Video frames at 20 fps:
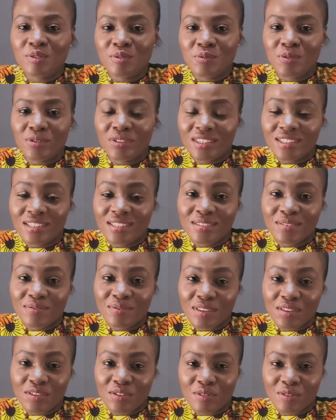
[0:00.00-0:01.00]
to watch this
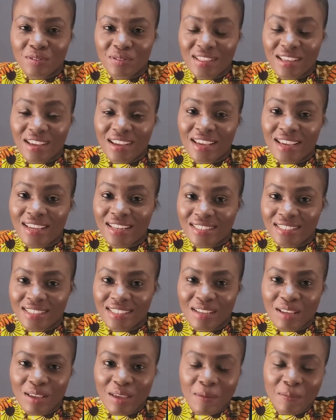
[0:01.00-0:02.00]
video to the
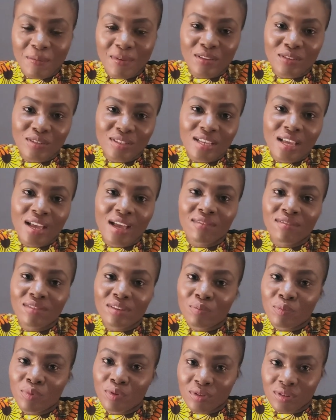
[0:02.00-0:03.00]
end because I have
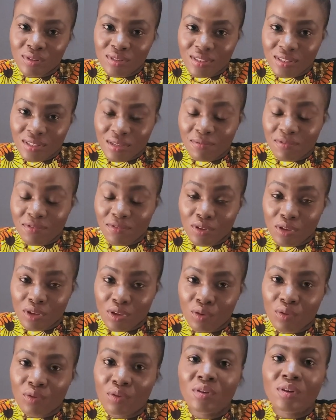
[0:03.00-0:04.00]
a bonus tip for
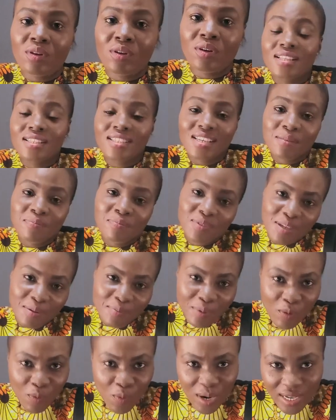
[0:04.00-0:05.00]
you. Tip
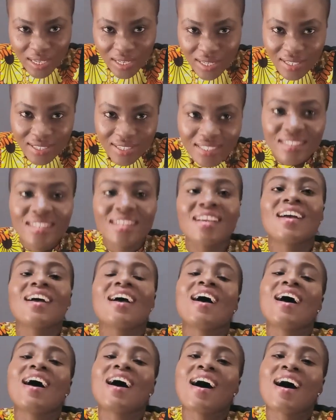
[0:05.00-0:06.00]
number one,
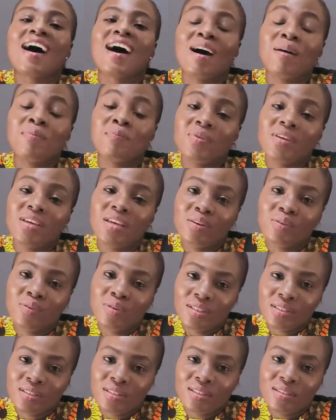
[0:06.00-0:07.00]

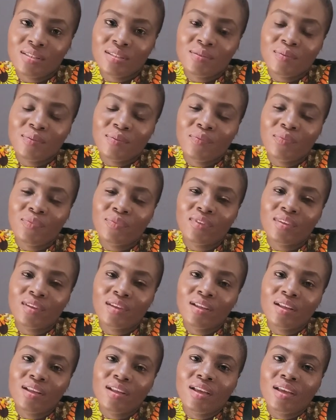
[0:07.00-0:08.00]
appearance.
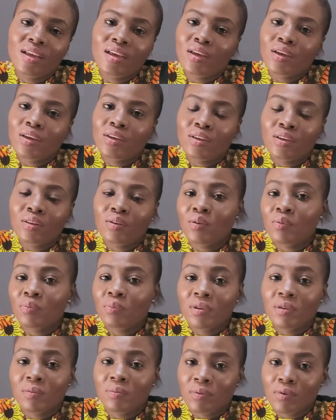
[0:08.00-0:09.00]
You
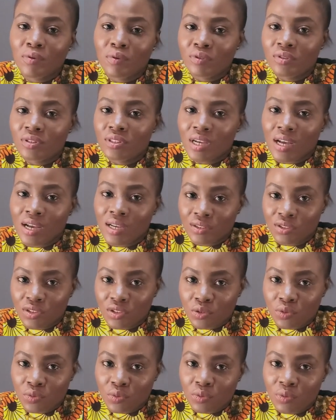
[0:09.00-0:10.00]
know, people judge
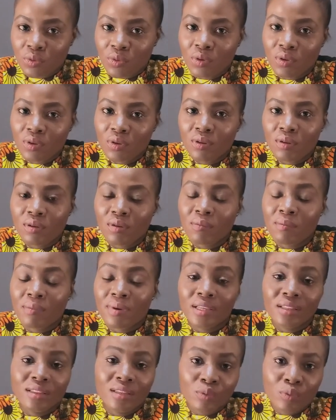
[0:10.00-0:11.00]
you
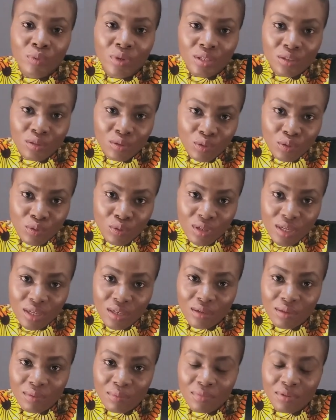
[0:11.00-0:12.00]
by the way you
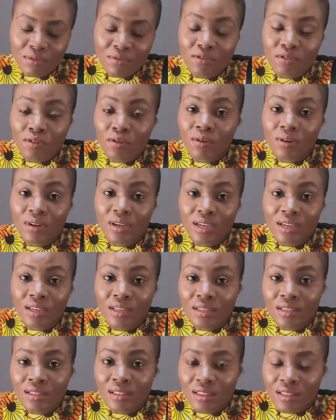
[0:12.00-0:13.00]
look before
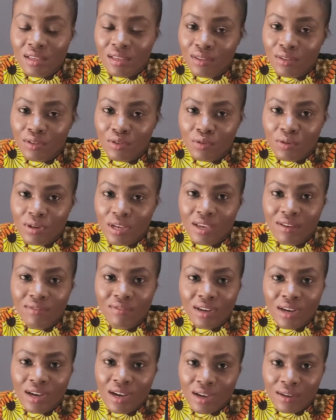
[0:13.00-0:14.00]
anything you
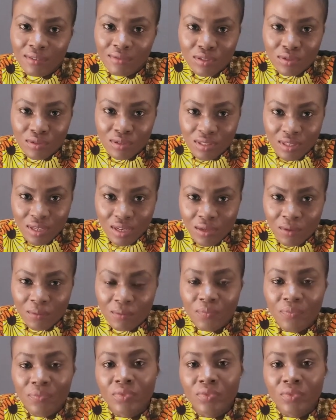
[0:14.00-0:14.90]
ever have to say.